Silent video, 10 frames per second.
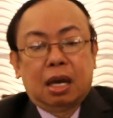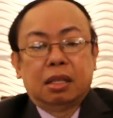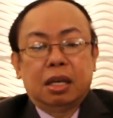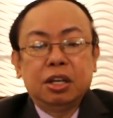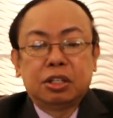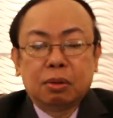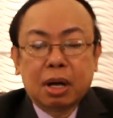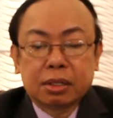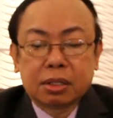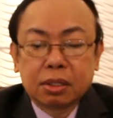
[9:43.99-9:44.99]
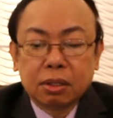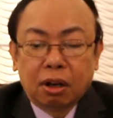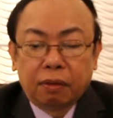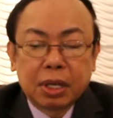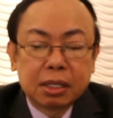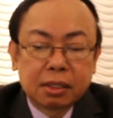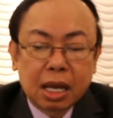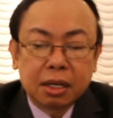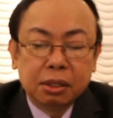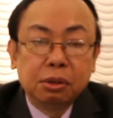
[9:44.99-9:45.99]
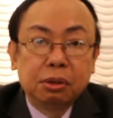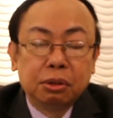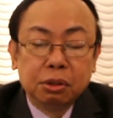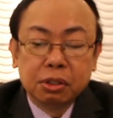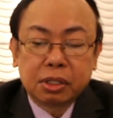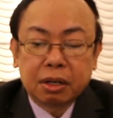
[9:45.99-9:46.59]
and the issuance of necessary rules